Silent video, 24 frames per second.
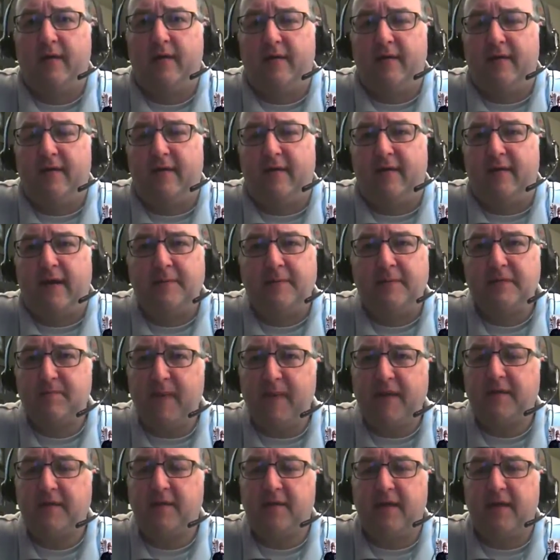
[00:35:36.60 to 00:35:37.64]
I'm
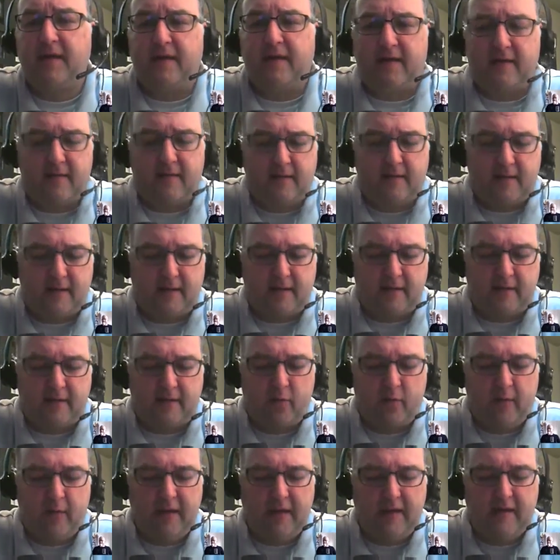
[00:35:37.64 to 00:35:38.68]
speculating. The
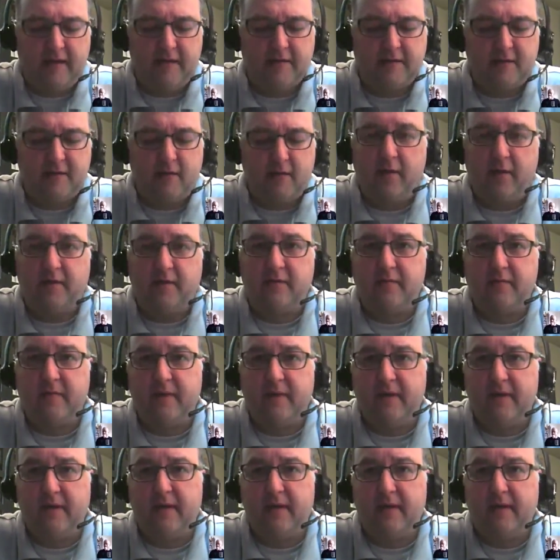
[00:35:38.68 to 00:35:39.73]
Wii is going to
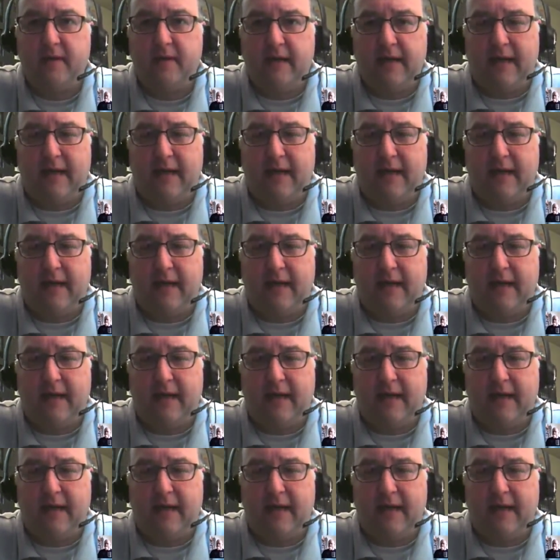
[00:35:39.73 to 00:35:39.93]
be,